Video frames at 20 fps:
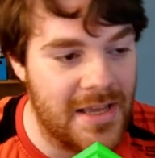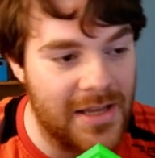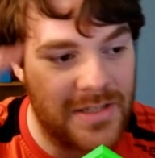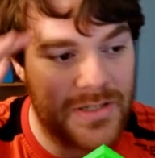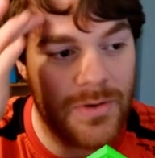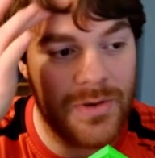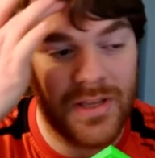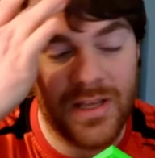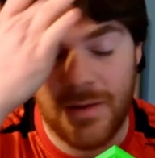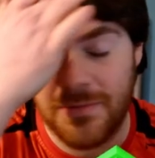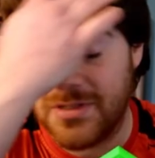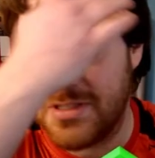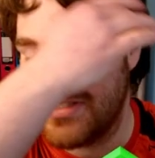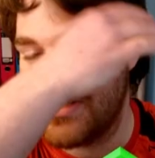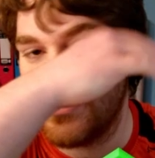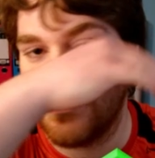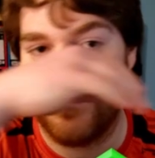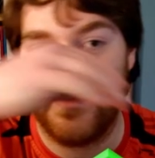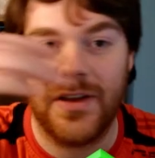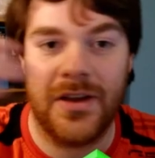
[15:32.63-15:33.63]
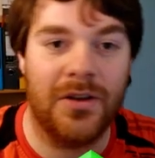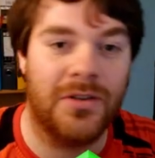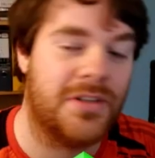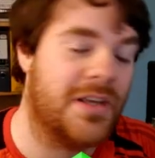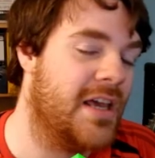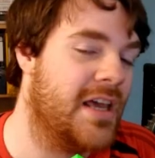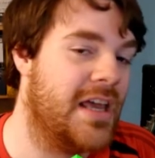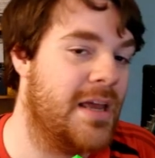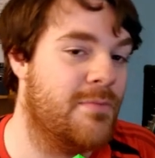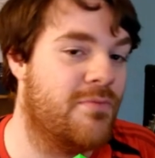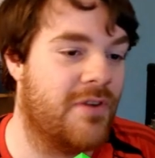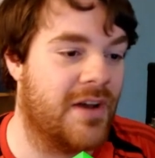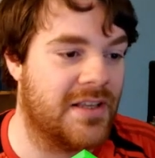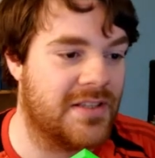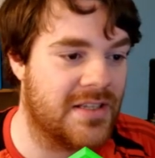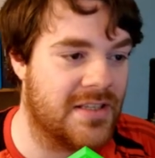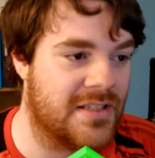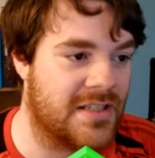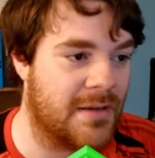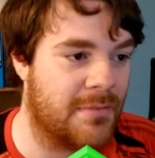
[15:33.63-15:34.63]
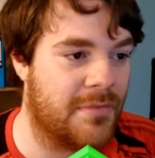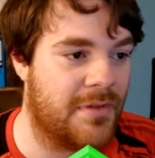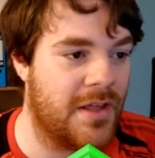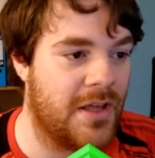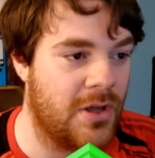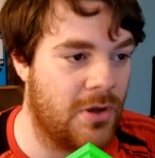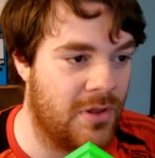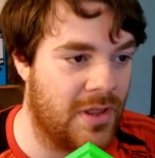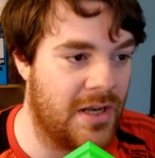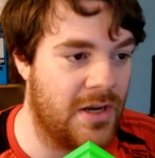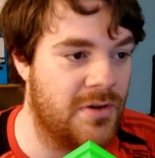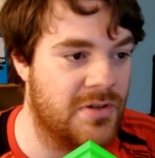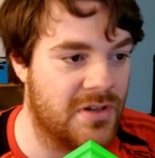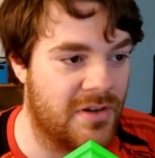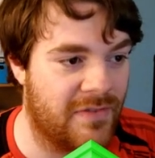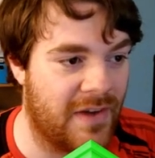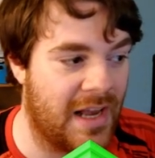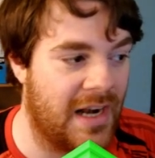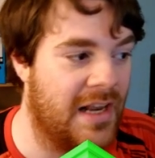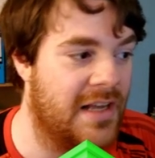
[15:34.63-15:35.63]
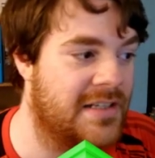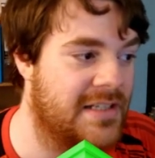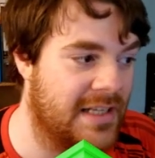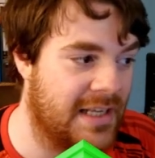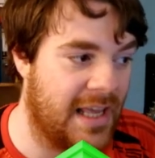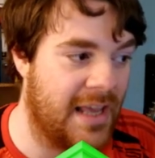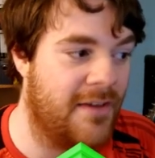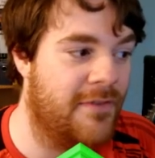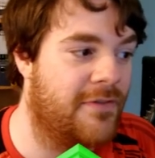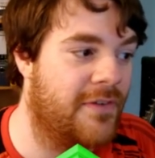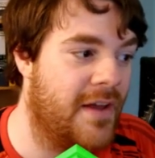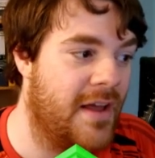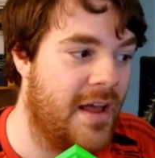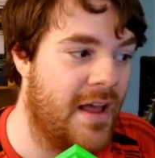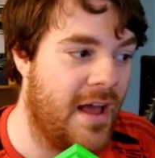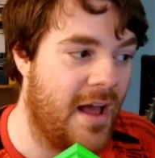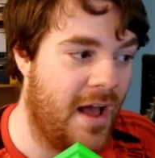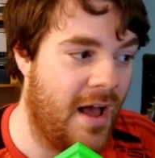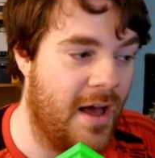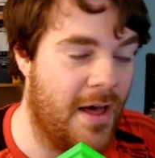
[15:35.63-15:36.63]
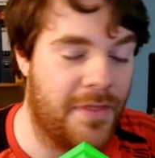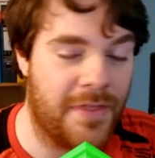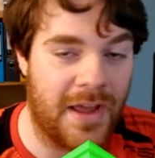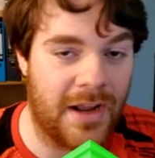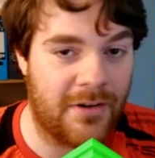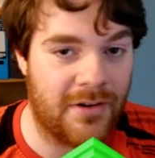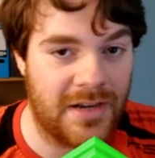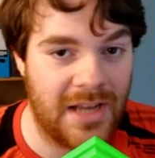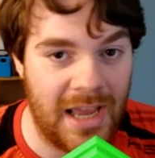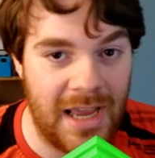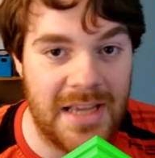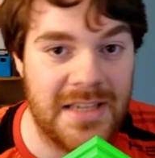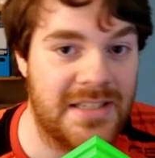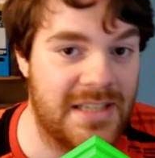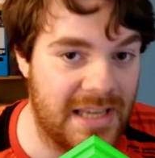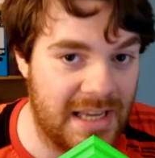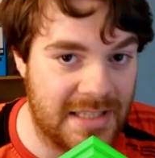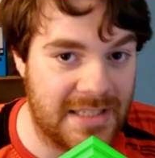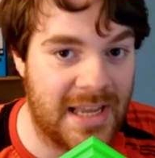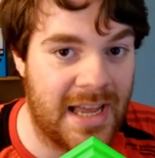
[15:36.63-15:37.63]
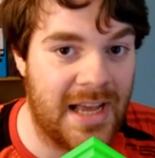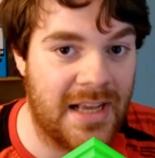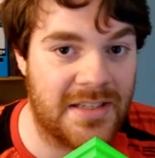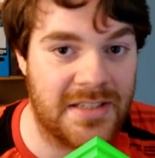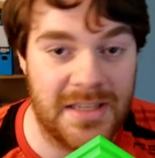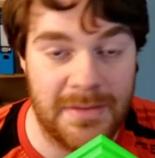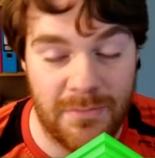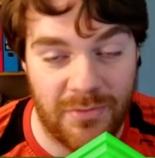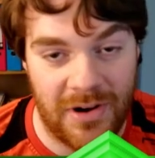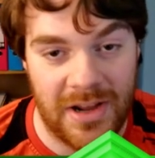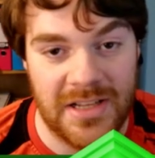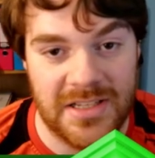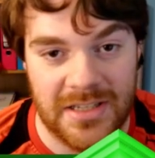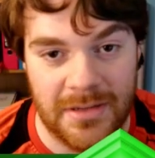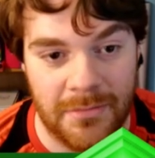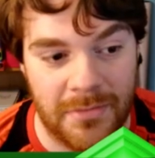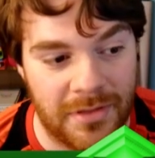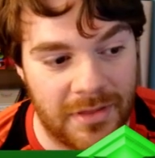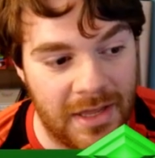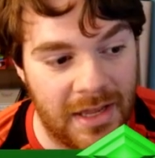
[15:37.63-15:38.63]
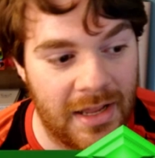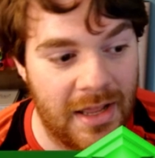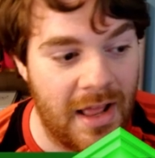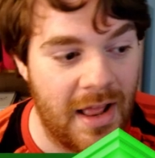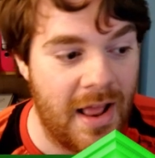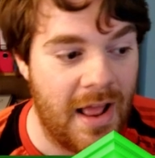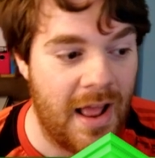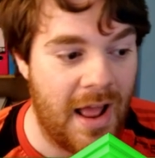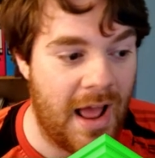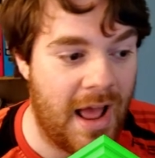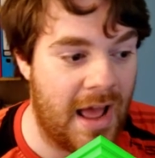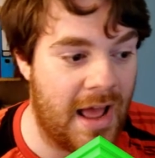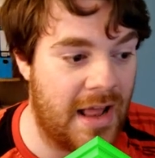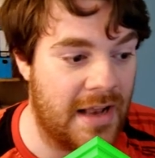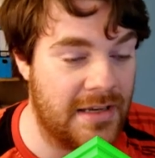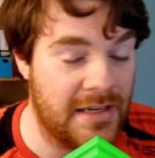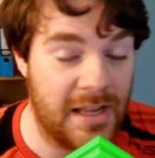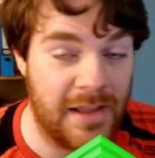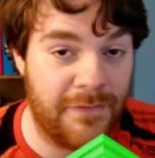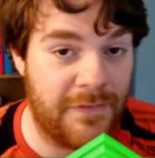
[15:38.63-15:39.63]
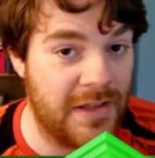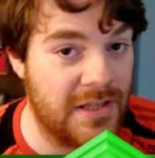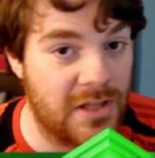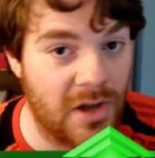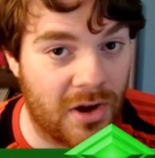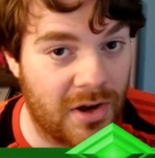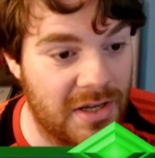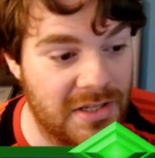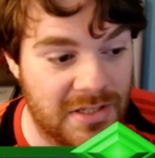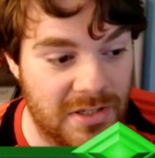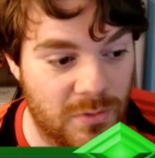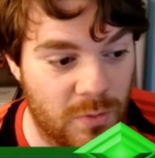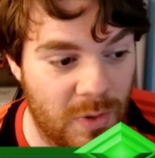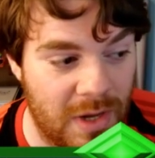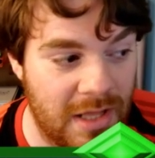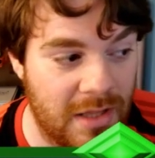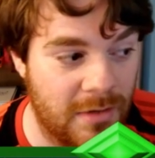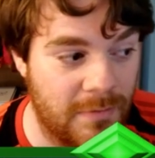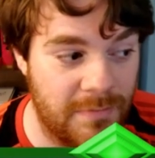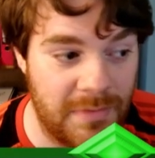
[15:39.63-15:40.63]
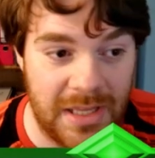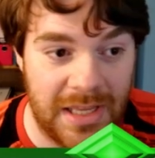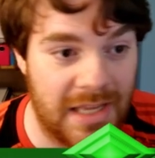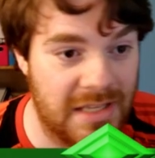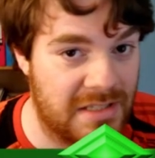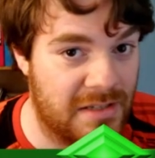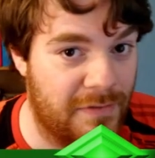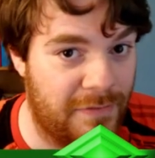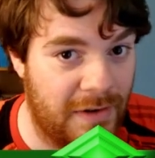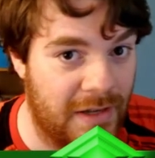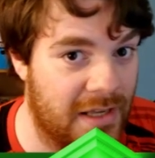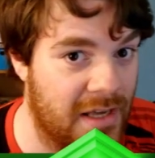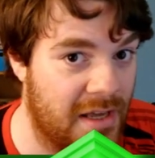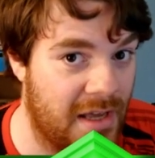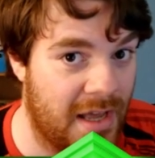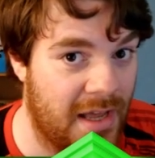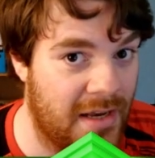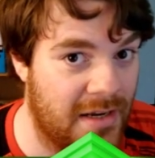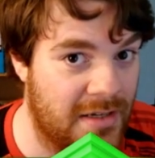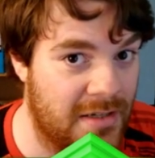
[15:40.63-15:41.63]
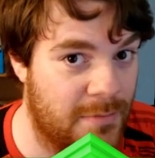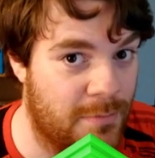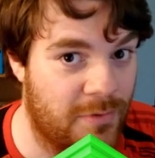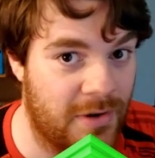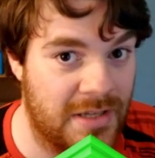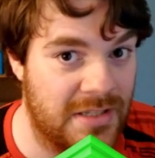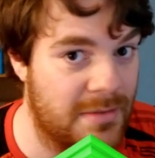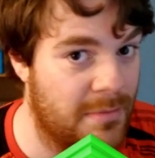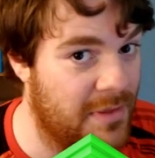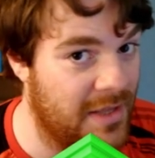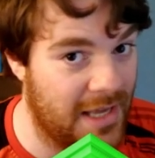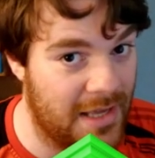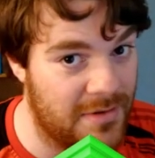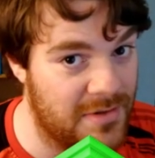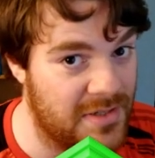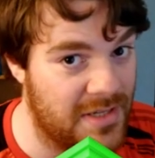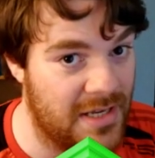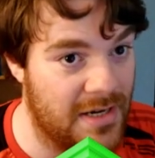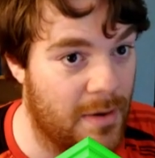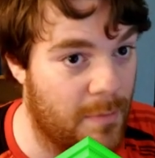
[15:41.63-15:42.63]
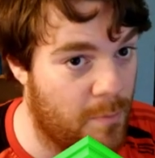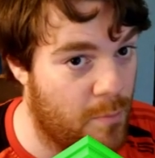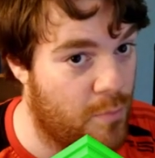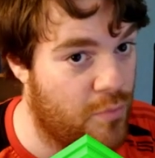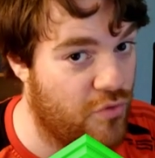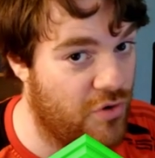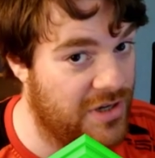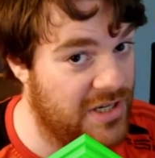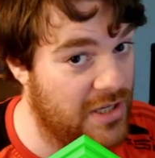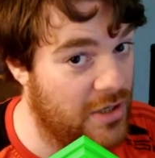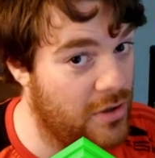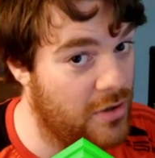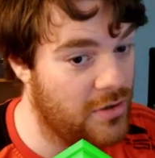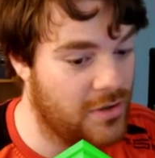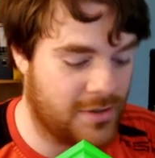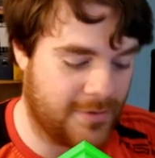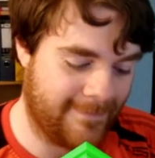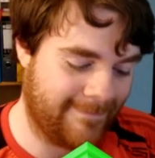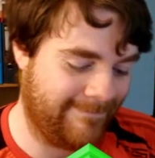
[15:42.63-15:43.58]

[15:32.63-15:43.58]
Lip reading: So he comes into the field, he brings in something, you then use Ovalia to give Thancred haste, he attacks, he breaks something, and if he dies as well, he gets to flicker and bring something else in. Pretty good.